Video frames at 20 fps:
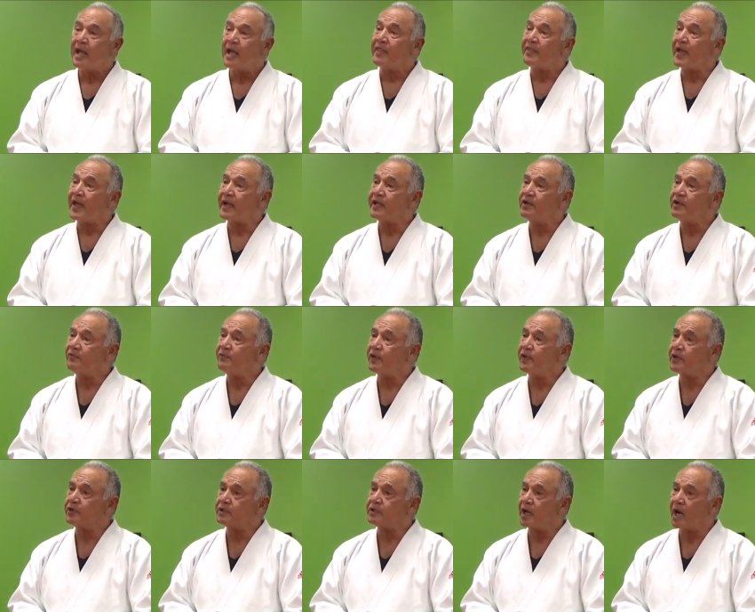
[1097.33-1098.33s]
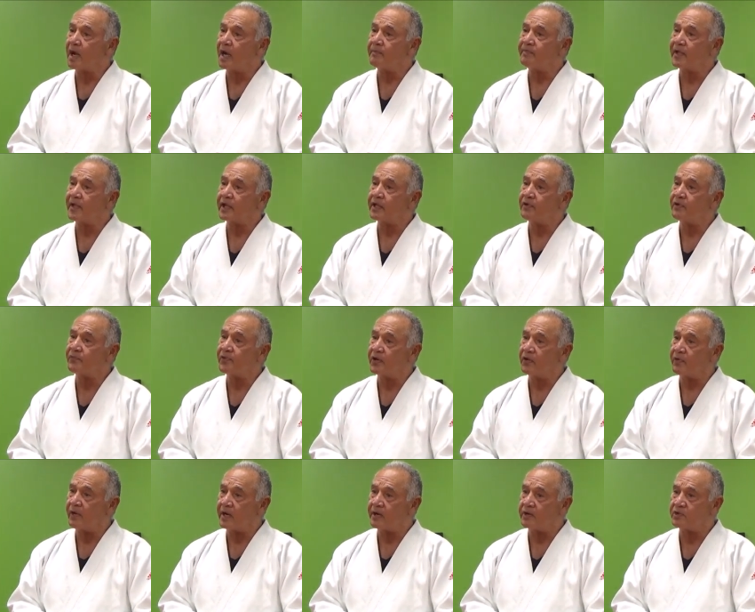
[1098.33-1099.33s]
Thank you for your time. Thank you for
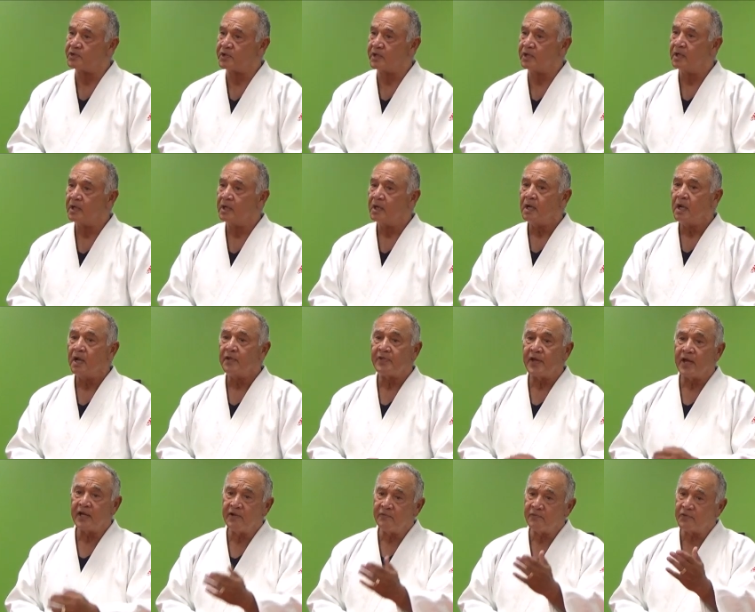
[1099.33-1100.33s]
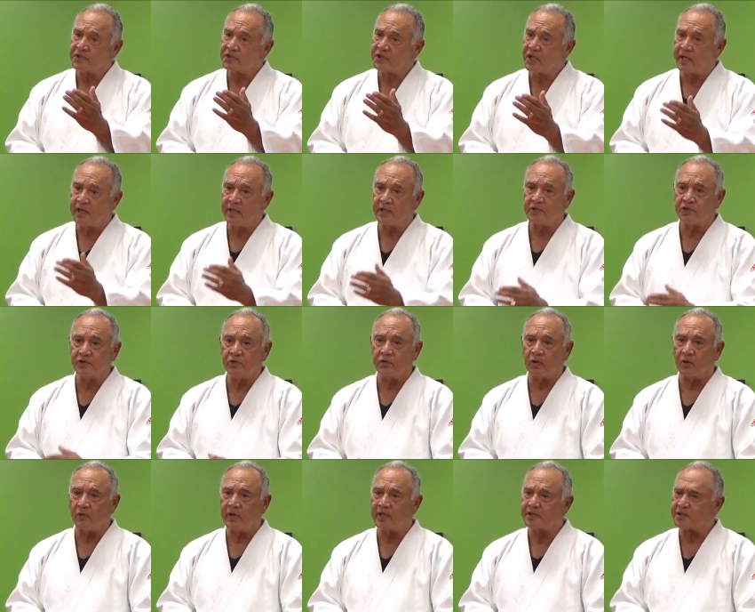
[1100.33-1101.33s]
your energy. Thank you for studying
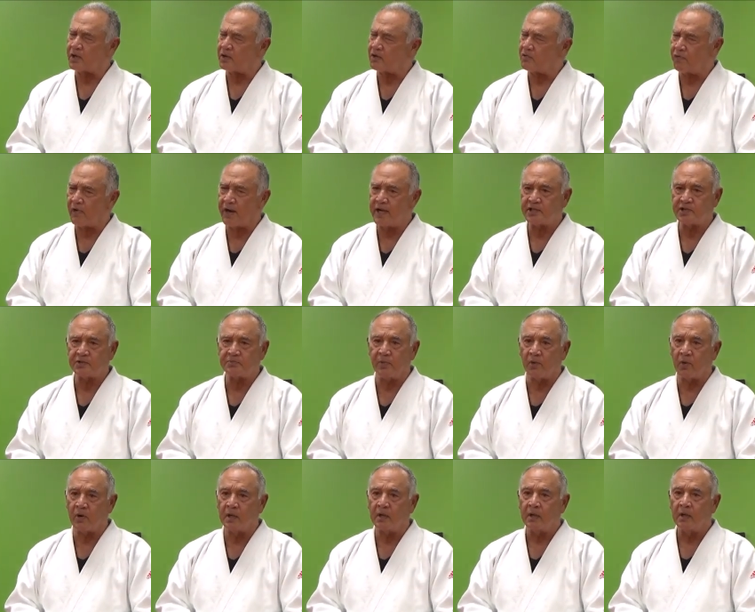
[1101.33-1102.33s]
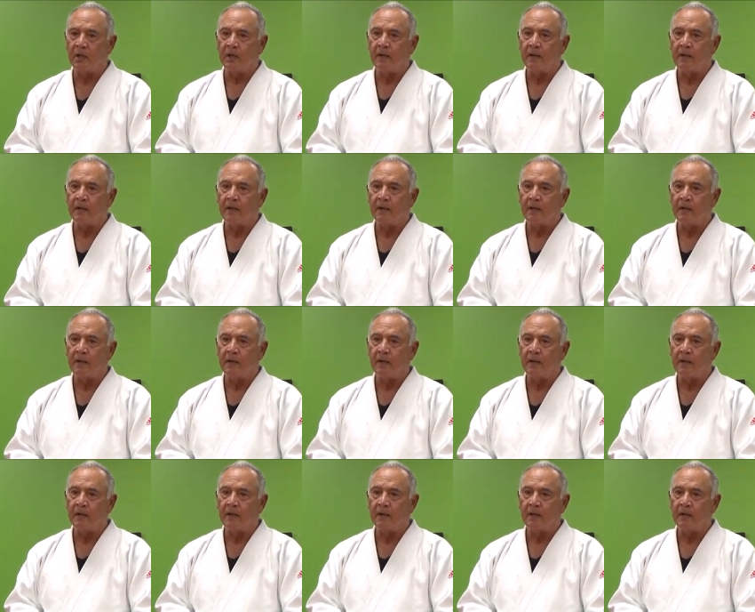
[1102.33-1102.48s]
Judo. It's a great sport.